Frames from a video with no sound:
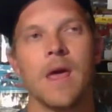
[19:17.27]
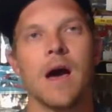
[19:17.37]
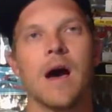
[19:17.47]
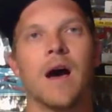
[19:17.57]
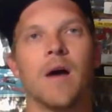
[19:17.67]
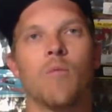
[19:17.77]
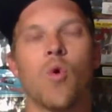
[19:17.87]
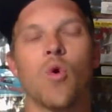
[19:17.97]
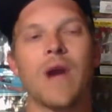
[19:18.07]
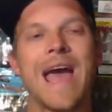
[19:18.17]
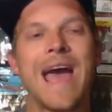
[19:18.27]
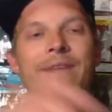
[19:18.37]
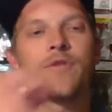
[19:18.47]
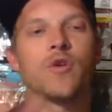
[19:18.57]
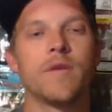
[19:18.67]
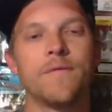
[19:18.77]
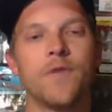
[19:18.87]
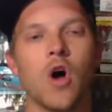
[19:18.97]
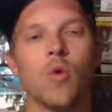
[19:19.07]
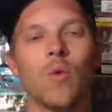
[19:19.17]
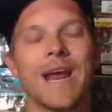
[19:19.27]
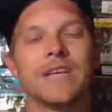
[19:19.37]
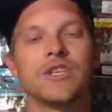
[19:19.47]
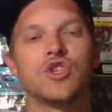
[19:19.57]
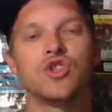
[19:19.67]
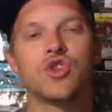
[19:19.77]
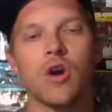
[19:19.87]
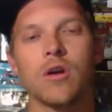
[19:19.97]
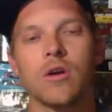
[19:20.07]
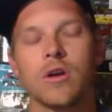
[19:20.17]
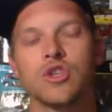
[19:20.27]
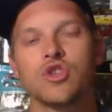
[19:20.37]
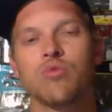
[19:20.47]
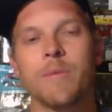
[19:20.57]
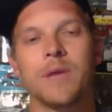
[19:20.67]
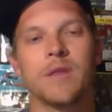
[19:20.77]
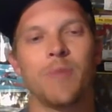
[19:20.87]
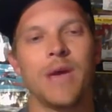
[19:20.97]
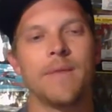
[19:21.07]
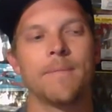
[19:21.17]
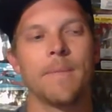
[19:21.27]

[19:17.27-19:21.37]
um, or after the fall when I start swimming the bait